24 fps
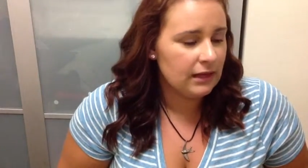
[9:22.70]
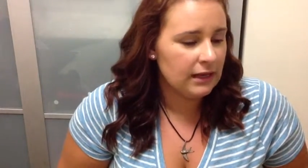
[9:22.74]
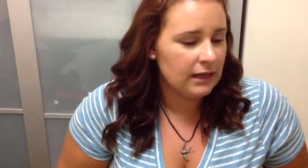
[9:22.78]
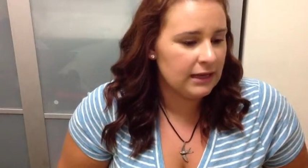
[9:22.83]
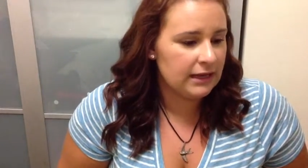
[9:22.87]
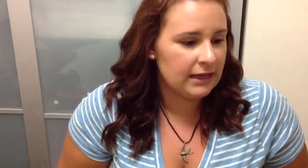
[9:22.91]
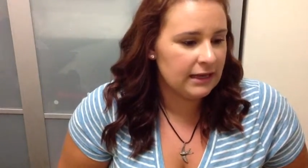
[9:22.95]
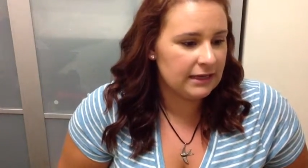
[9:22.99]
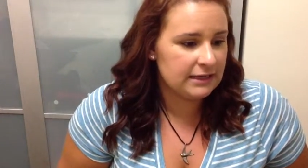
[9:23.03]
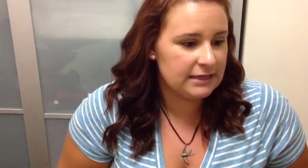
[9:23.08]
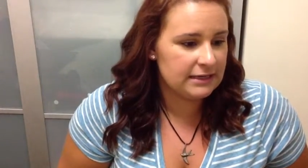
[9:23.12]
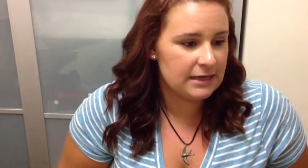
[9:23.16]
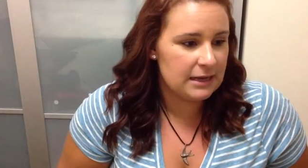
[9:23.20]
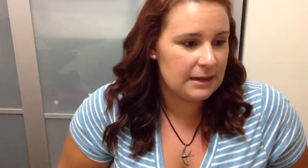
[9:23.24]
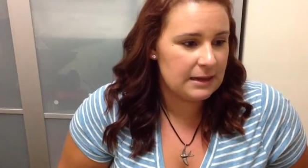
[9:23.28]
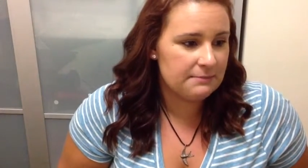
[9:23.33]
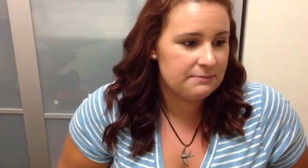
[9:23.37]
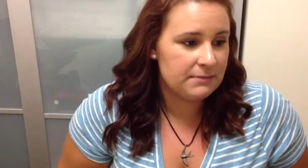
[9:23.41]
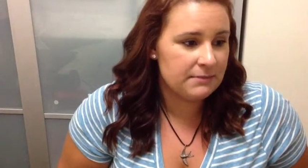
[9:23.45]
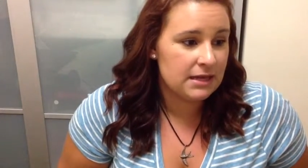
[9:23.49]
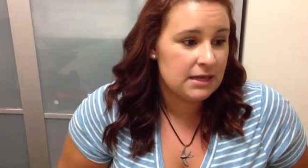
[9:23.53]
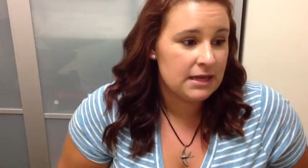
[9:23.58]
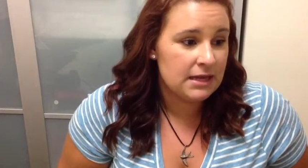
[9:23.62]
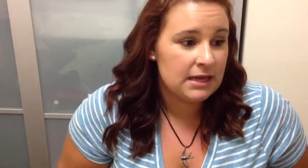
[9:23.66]
And
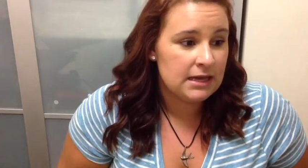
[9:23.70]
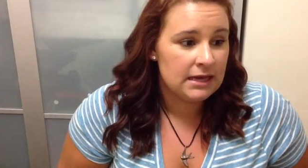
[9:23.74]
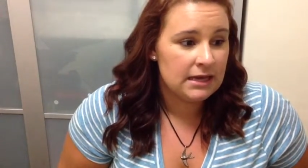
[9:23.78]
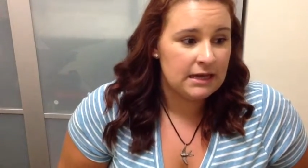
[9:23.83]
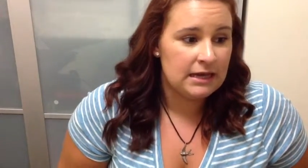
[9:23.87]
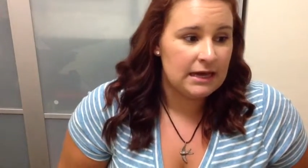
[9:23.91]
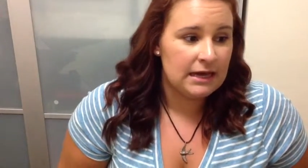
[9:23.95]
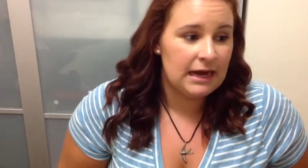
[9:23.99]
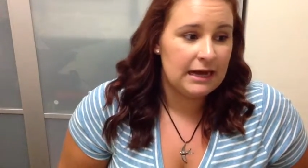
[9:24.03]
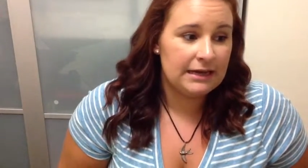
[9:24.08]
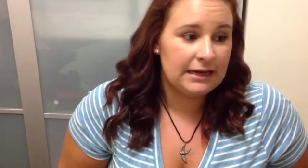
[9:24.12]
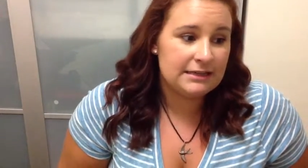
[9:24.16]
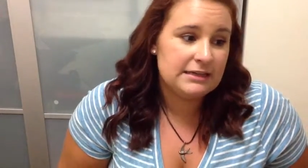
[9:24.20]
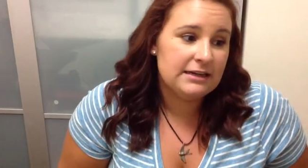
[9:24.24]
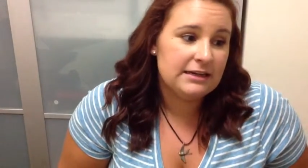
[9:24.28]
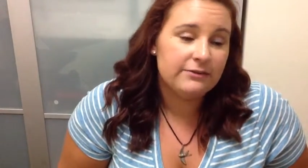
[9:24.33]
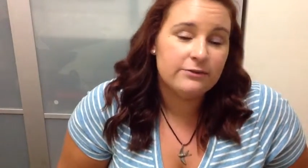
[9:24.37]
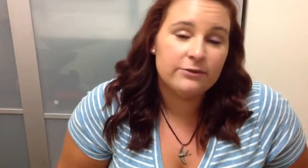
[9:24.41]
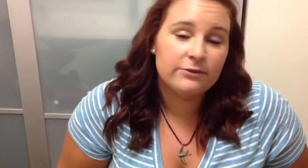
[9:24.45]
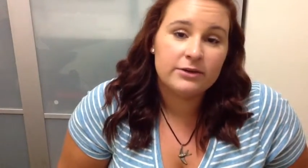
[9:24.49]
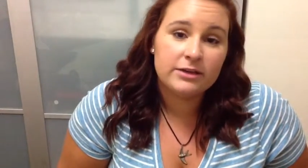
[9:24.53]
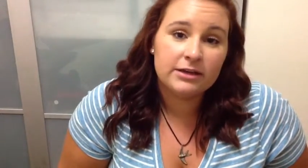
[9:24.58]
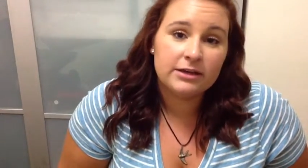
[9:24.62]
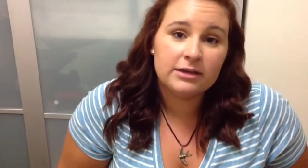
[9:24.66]
um, I did have
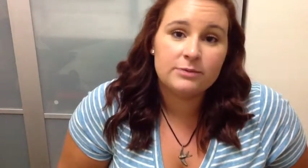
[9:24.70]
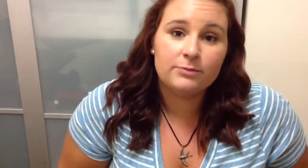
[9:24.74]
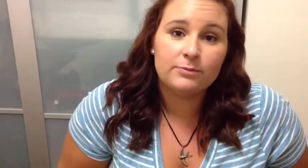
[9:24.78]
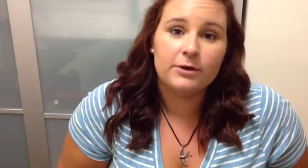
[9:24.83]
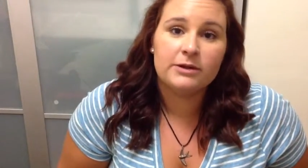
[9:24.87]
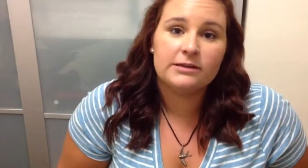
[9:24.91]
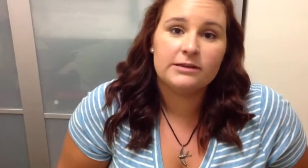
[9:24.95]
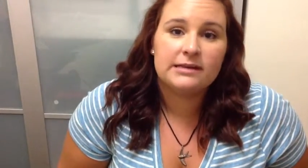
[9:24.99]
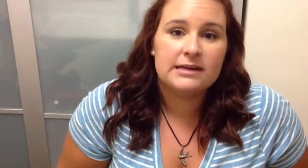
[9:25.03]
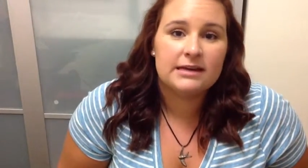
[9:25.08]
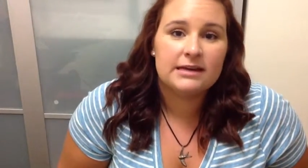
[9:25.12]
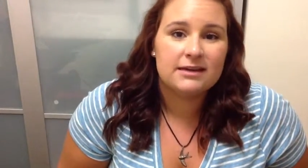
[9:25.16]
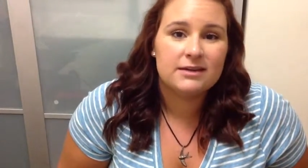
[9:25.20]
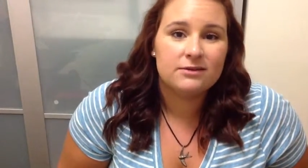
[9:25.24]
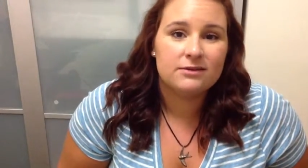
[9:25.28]
a really good birthday.